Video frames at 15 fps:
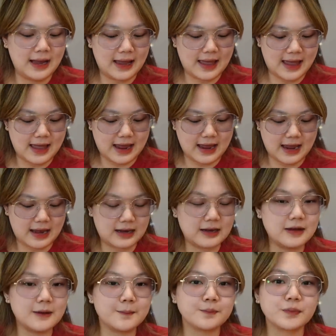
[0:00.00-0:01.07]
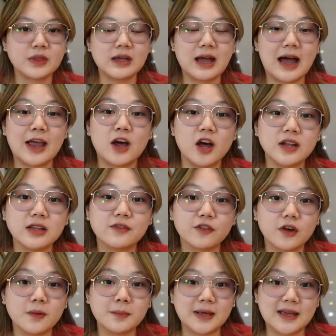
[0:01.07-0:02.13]
And I got it
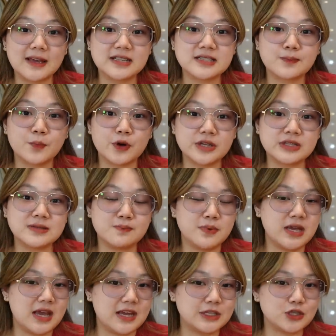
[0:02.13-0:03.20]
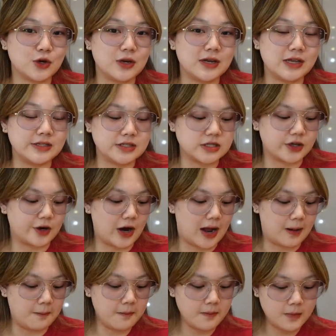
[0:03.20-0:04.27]
from KixPrintsPH on
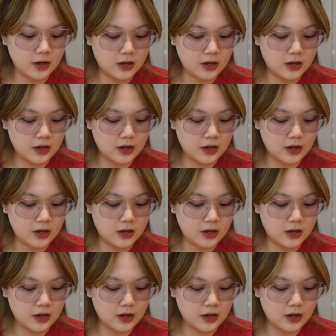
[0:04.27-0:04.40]
Instagram.